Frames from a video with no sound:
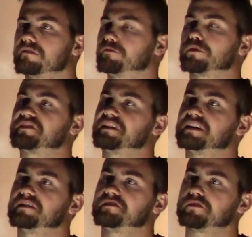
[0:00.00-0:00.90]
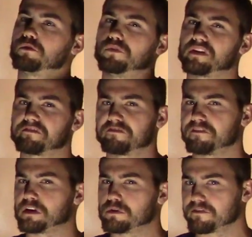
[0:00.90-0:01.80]
versus only a
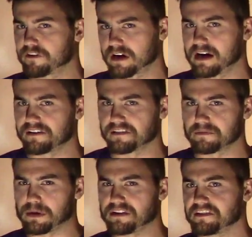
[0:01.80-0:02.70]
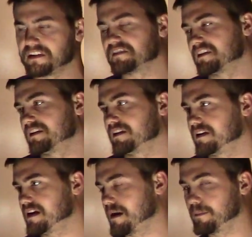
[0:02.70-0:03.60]
few different kinds of species and
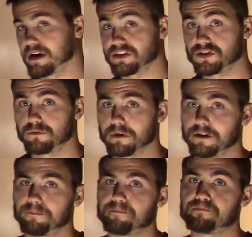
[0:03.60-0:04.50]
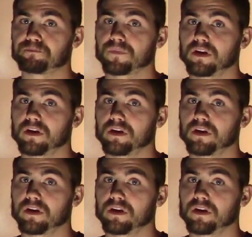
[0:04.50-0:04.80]
not much? Well,